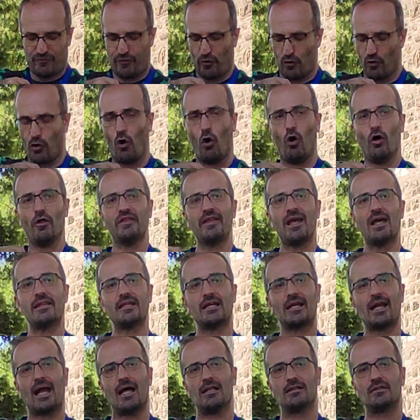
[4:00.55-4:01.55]
for all the
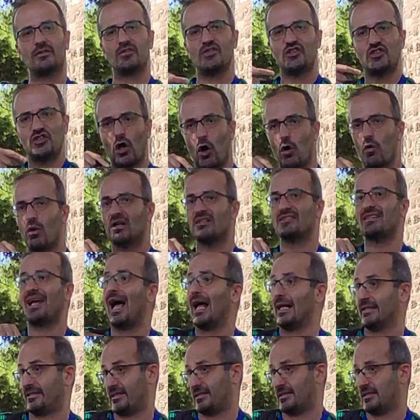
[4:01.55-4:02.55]
other countries towards
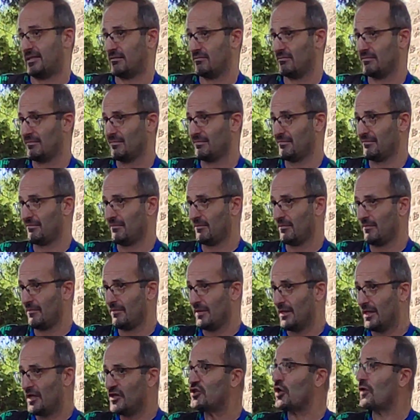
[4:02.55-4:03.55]
us.
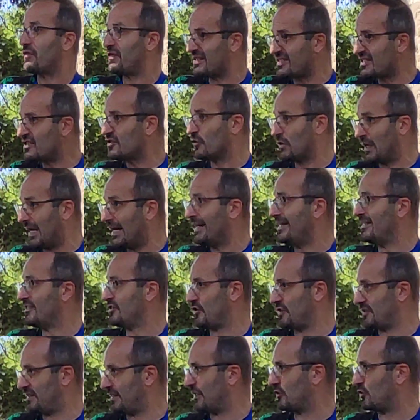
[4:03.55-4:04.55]
So this is really
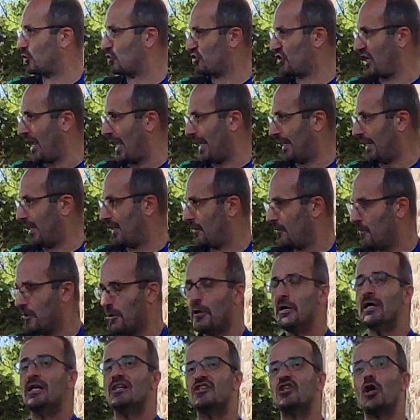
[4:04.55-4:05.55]
interesting to check.
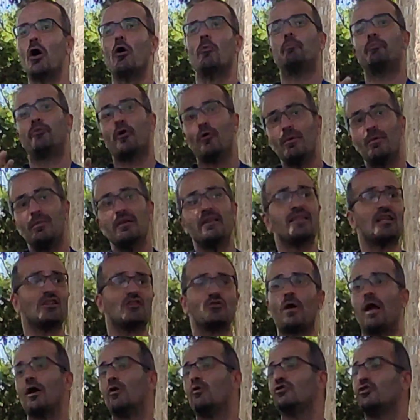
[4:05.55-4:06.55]
So probably that's
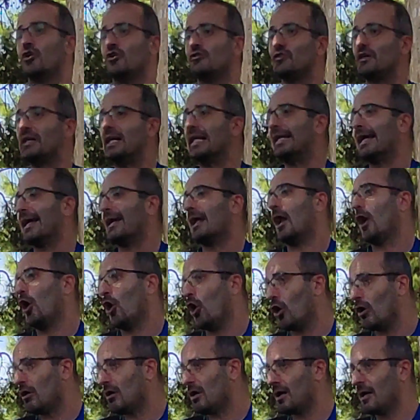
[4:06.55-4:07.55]
why we don't really get
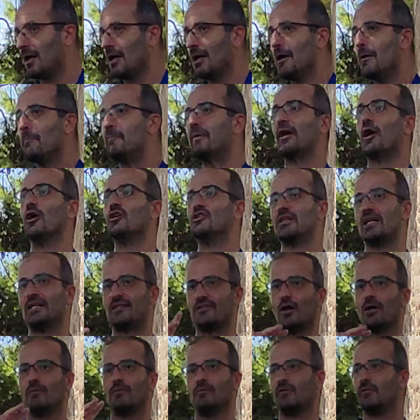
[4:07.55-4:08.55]
along, because
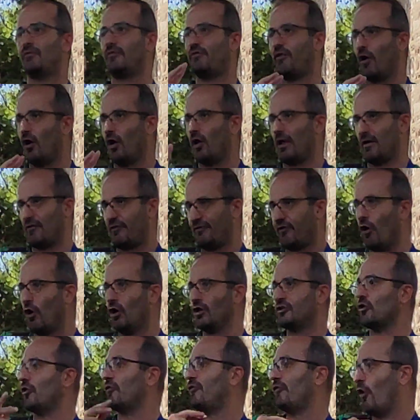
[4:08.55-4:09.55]
it's a
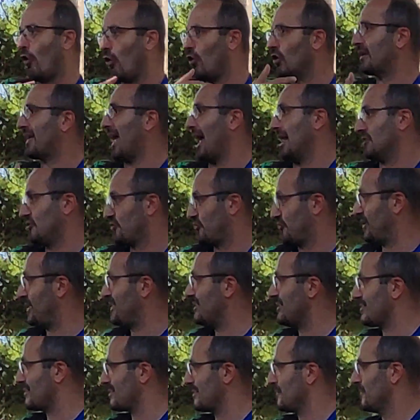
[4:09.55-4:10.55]
fault of all countries,
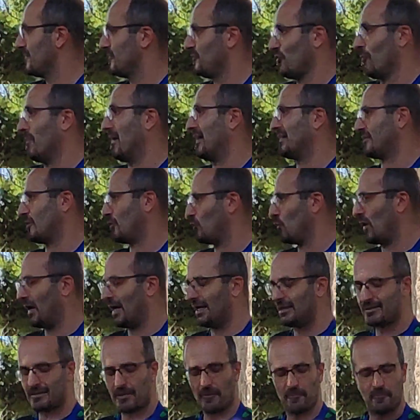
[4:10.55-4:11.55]
no matter
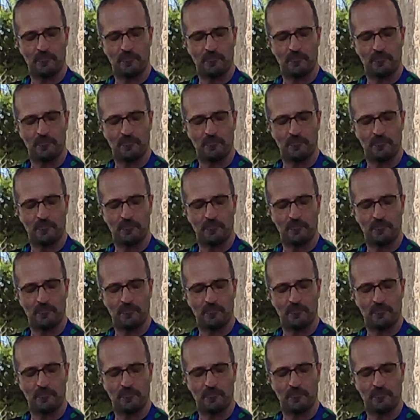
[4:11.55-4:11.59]
what.